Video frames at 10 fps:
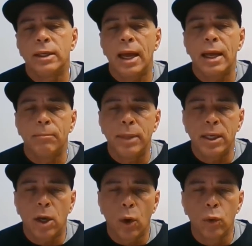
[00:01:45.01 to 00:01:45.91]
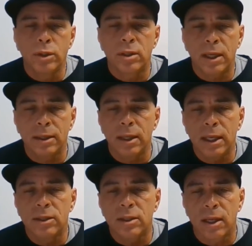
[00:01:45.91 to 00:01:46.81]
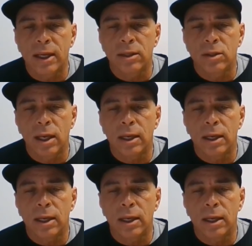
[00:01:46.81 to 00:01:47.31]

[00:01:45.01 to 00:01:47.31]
day and be coached in these things.